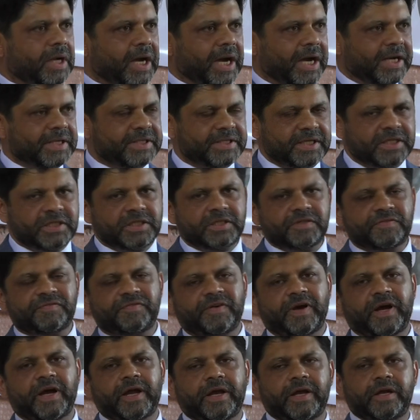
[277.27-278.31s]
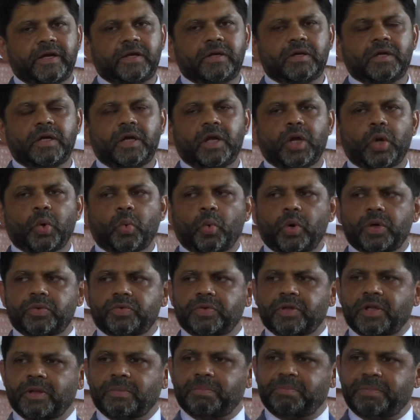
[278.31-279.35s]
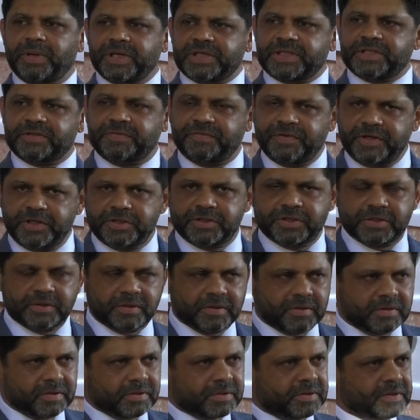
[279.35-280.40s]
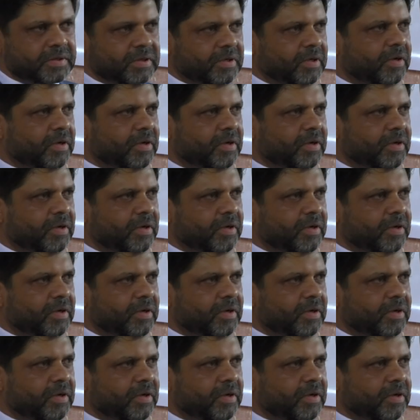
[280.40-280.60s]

identify what were the best features